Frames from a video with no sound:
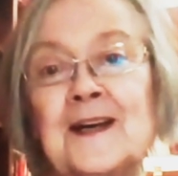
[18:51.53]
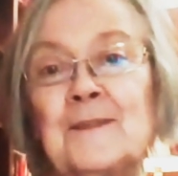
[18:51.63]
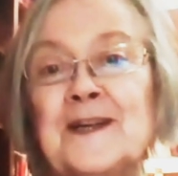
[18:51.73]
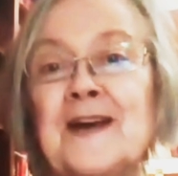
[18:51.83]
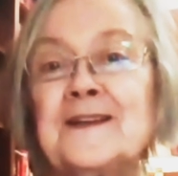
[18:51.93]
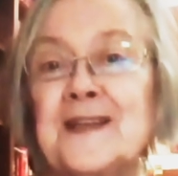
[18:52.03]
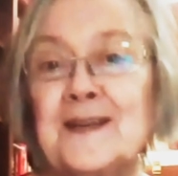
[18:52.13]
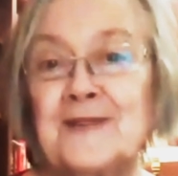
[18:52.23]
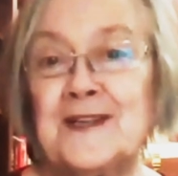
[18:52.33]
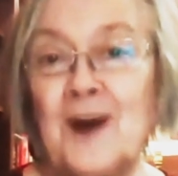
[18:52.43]
but had to
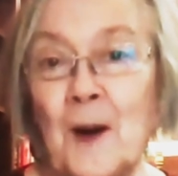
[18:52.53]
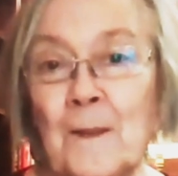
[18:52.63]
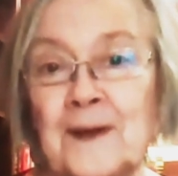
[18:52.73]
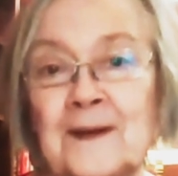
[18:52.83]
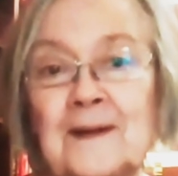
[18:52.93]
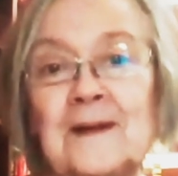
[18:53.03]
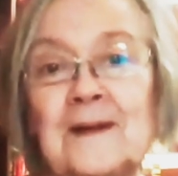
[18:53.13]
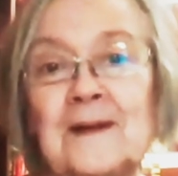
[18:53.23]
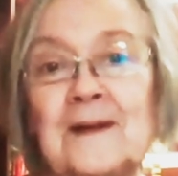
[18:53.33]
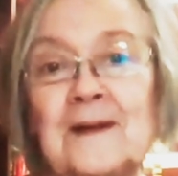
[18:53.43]
give it up
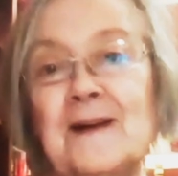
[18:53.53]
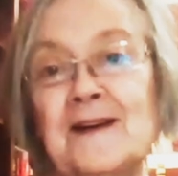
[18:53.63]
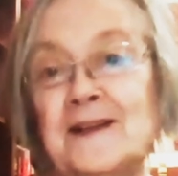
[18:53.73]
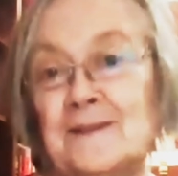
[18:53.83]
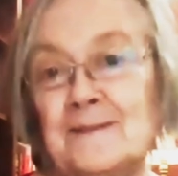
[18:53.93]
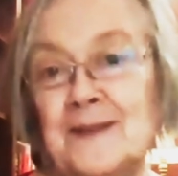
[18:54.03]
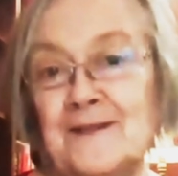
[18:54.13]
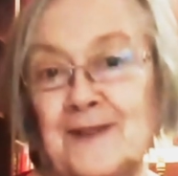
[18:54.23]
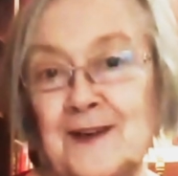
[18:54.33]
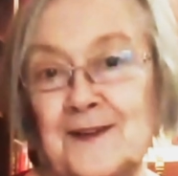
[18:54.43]
when she married my
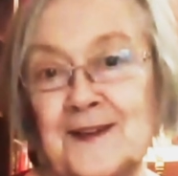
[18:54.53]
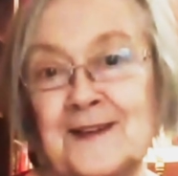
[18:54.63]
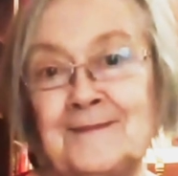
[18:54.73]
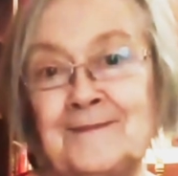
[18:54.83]
father.